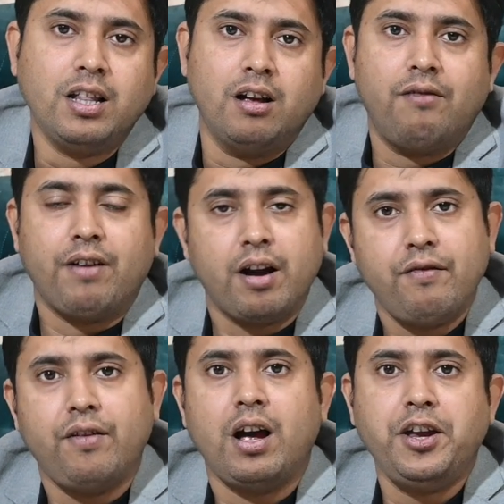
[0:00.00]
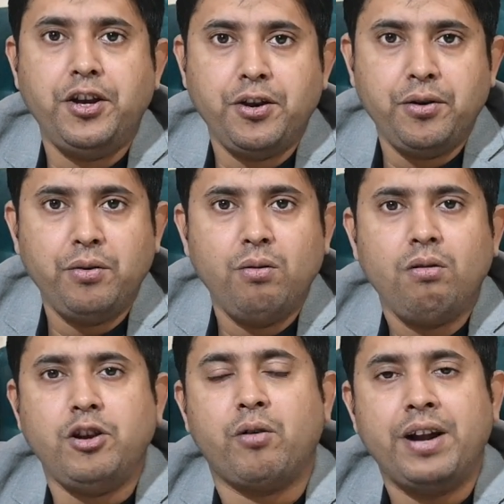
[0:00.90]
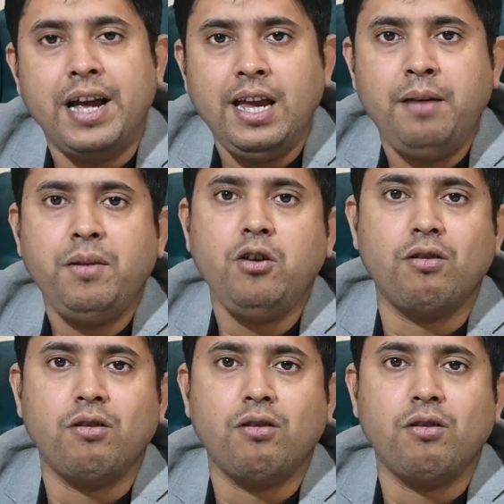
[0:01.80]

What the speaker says: They'll verify you, your name,